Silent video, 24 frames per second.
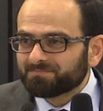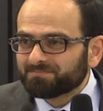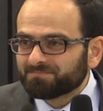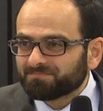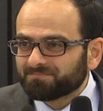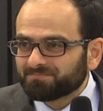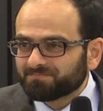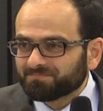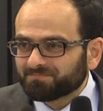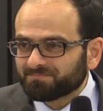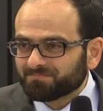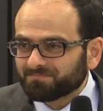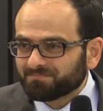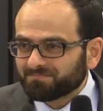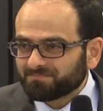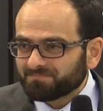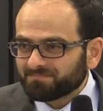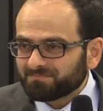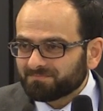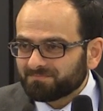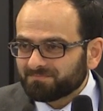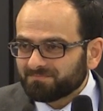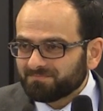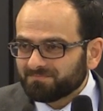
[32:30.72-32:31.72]

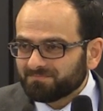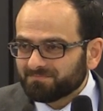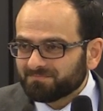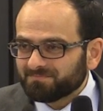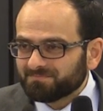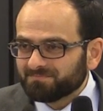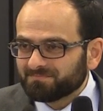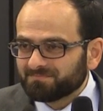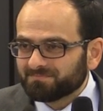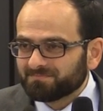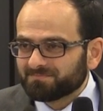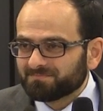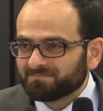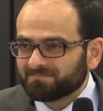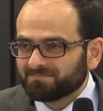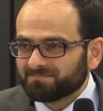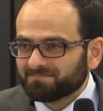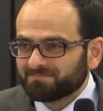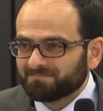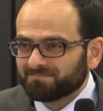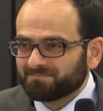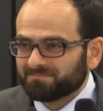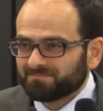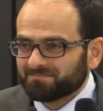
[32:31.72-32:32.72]

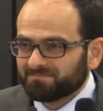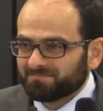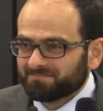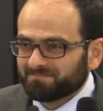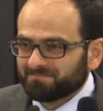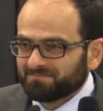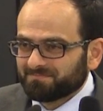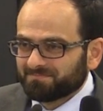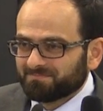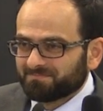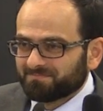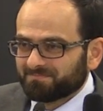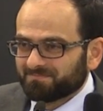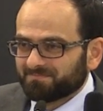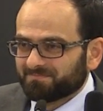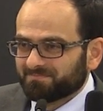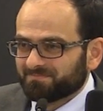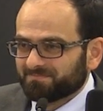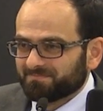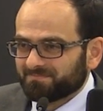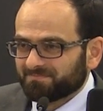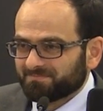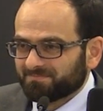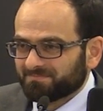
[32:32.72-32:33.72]

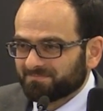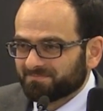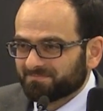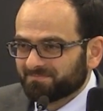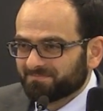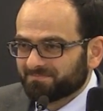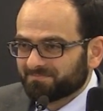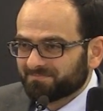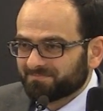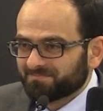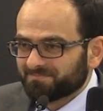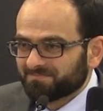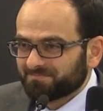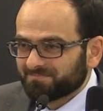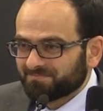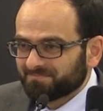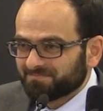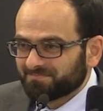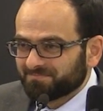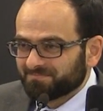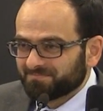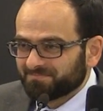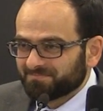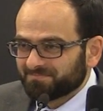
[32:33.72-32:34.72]

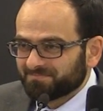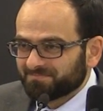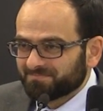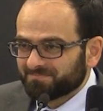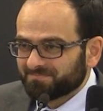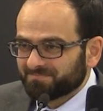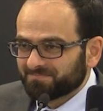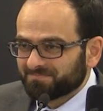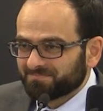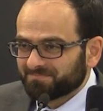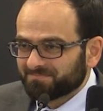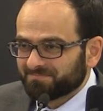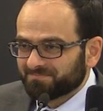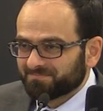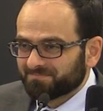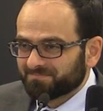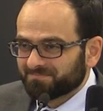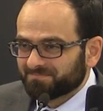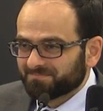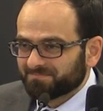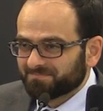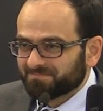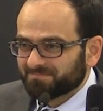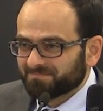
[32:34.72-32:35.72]

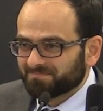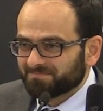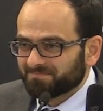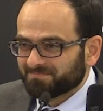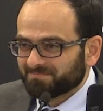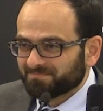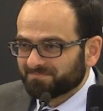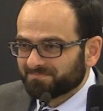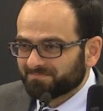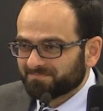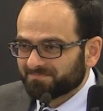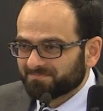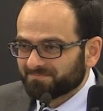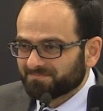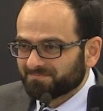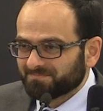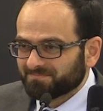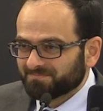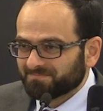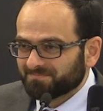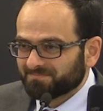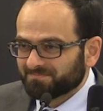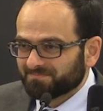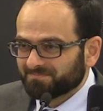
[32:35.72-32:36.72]

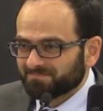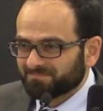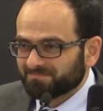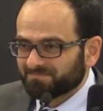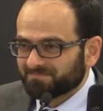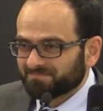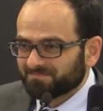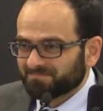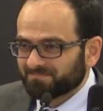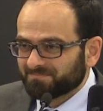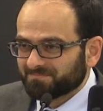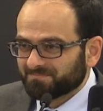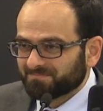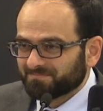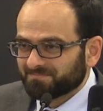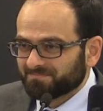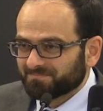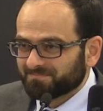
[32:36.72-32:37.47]
(no one is talking)